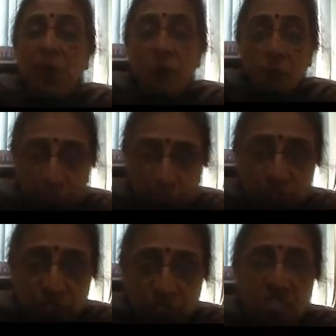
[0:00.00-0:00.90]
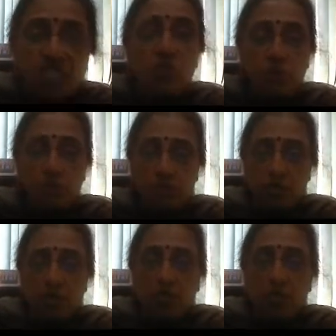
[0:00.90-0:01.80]
optimal
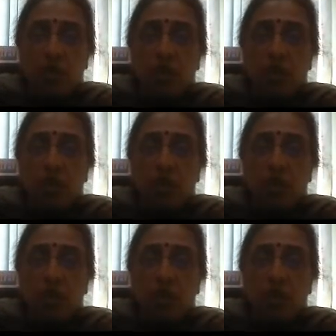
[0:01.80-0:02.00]
solution,